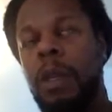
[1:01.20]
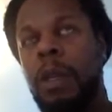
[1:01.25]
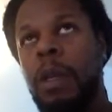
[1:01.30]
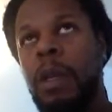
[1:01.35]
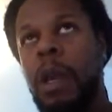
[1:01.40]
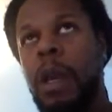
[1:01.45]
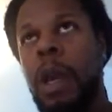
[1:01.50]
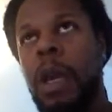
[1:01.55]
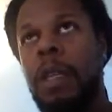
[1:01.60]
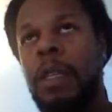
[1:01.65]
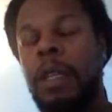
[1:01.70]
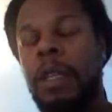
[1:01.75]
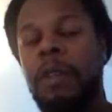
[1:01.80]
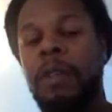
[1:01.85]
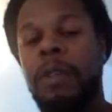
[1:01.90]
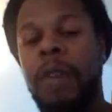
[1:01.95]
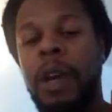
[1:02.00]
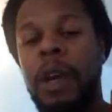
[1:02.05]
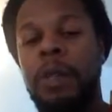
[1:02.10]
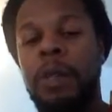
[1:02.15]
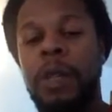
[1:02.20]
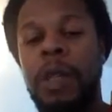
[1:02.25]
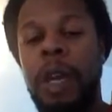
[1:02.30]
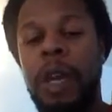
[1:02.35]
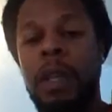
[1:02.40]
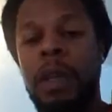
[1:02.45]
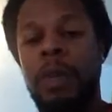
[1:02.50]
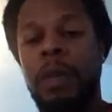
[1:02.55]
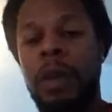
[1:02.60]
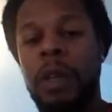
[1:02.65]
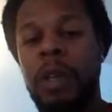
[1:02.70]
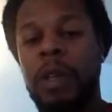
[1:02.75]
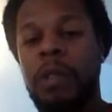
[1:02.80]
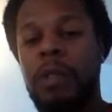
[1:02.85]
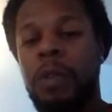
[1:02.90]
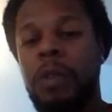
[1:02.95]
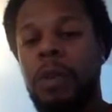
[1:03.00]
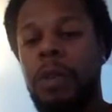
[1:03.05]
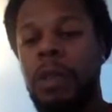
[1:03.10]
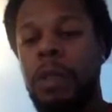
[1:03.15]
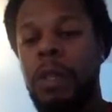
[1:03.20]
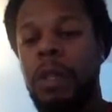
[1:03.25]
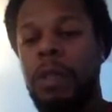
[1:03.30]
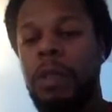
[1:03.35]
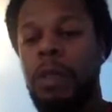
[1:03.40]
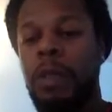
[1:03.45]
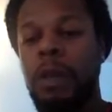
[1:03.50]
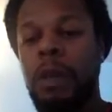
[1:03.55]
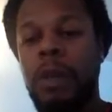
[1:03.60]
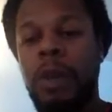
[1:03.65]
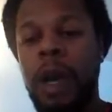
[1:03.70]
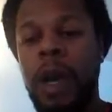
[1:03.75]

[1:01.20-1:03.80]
identify with how you want to control it. So I